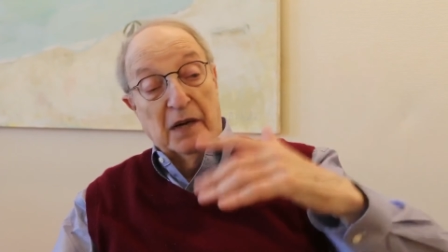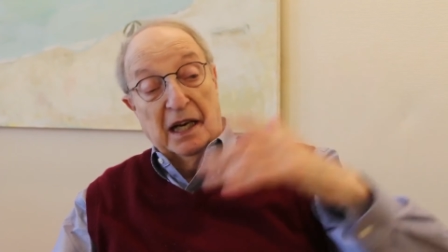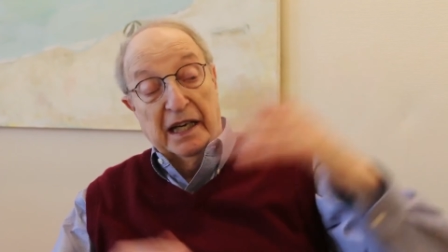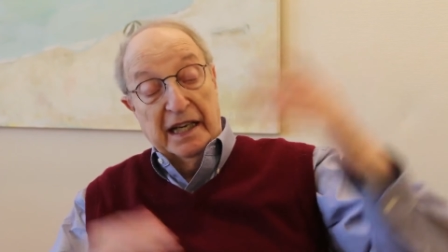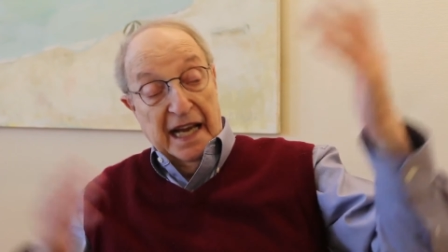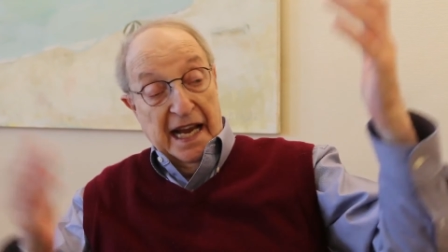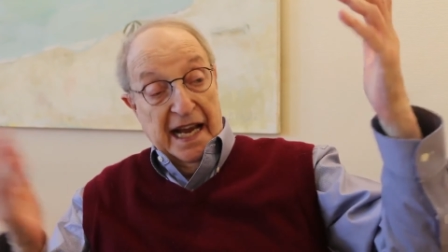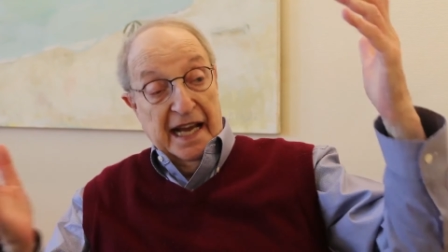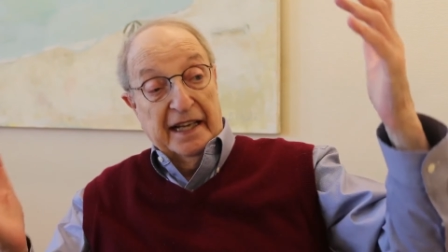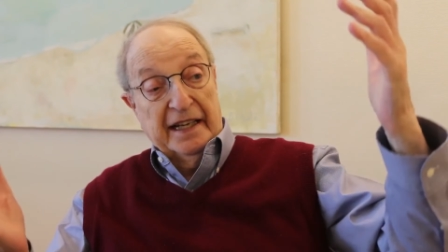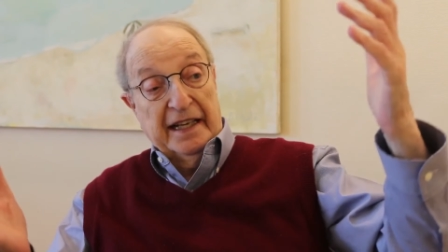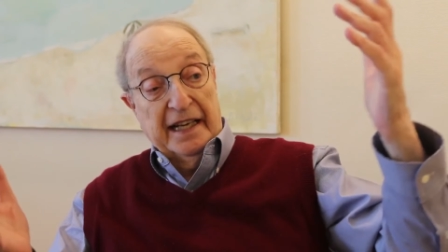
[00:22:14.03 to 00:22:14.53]
my
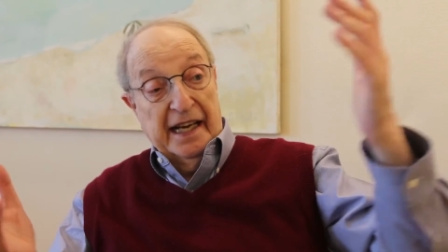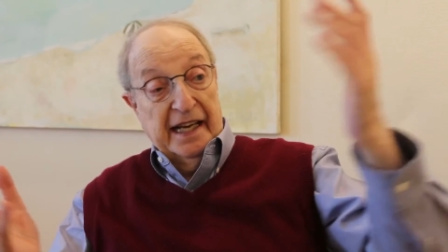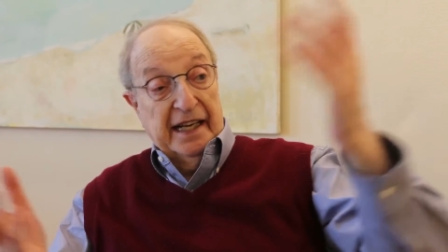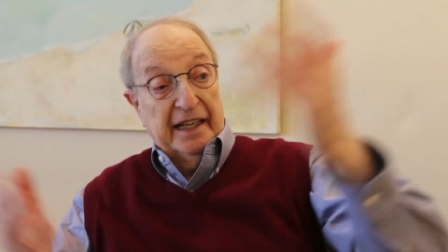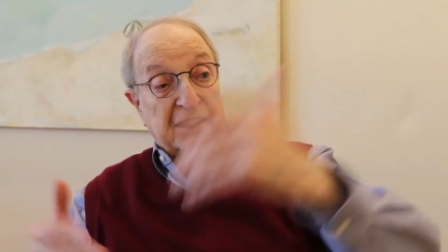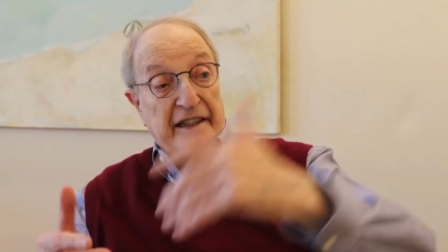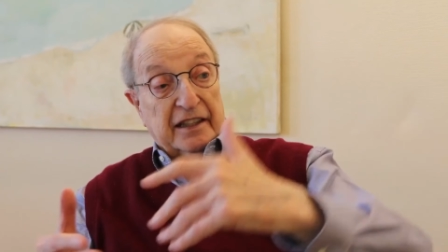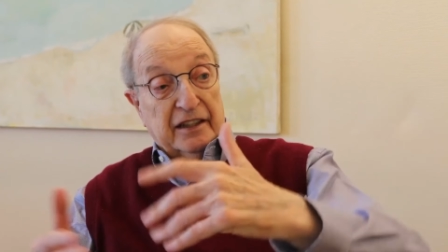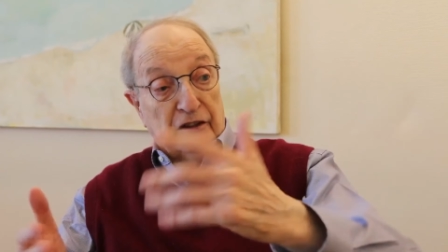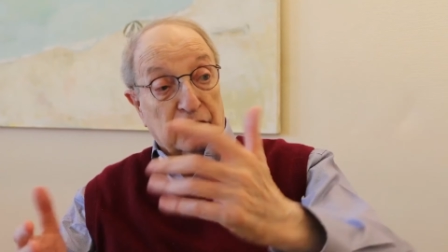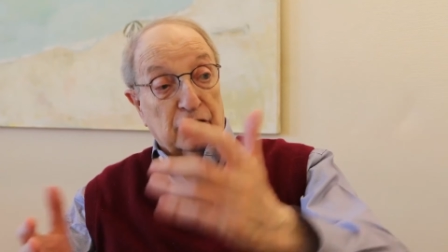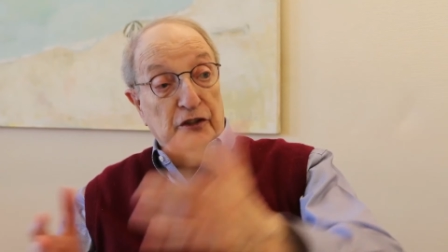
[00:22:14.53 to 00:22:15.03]
Aunt
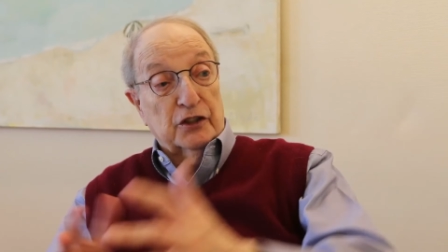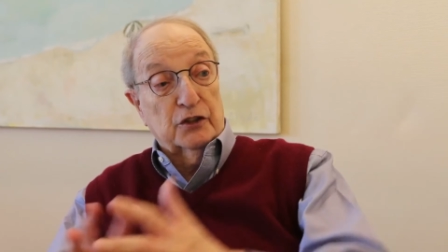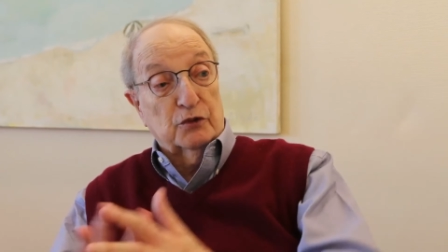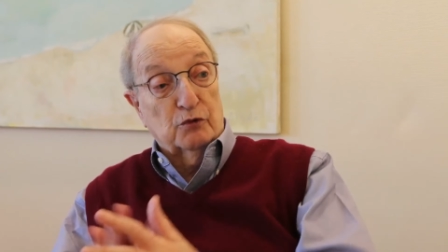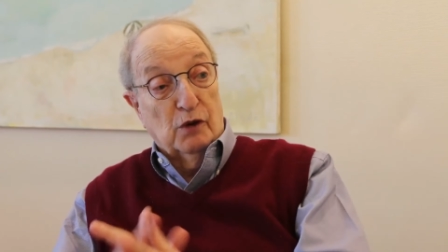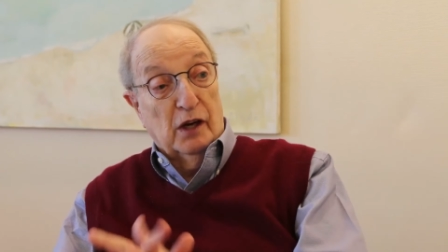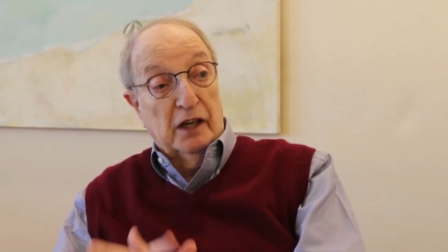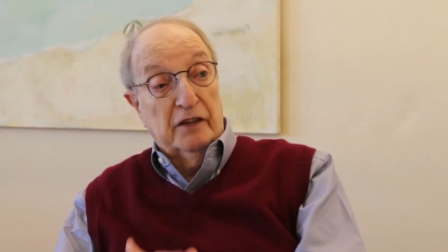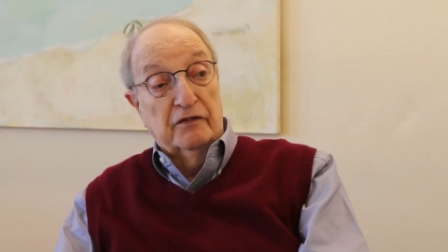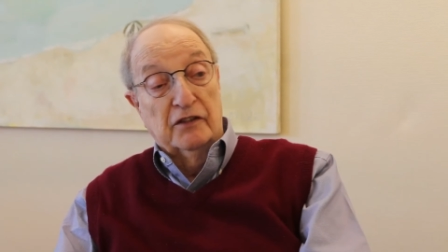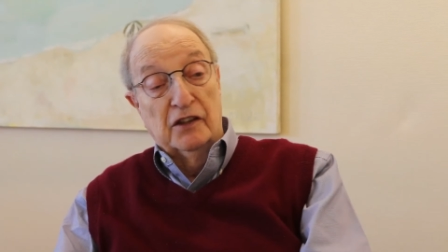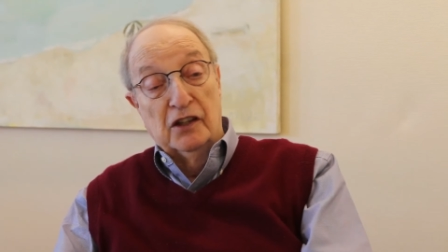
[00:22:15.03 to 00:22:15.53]
Ann, Harry's
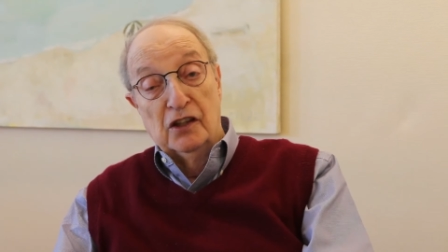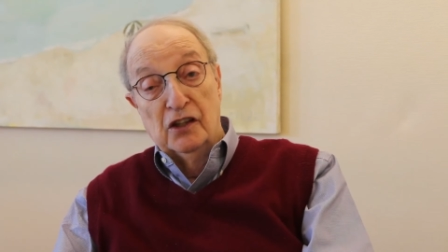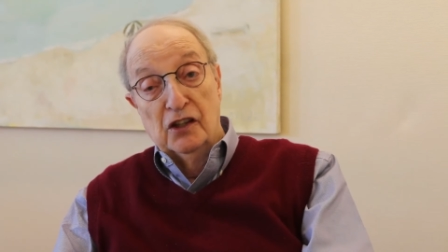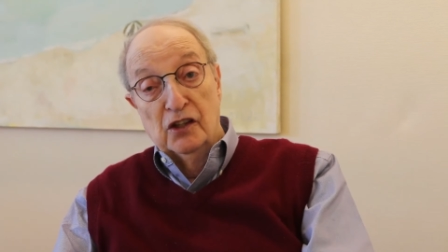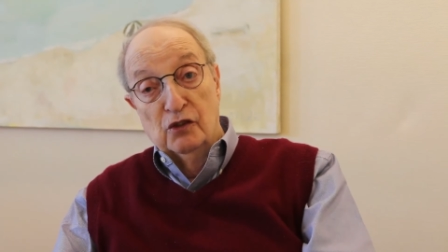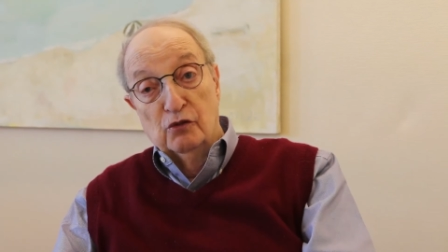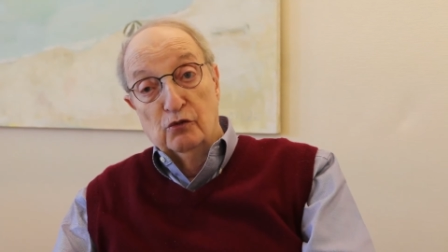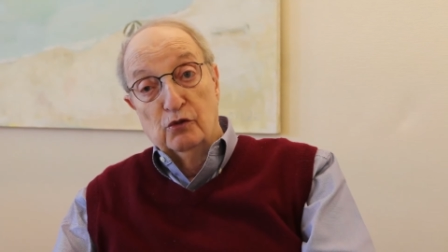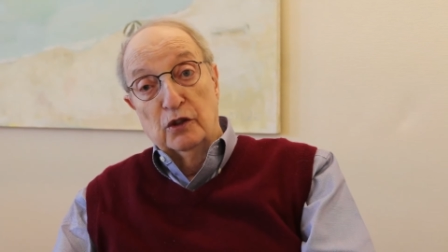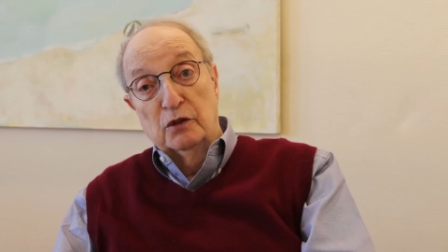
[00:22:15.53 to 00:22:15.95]
wife,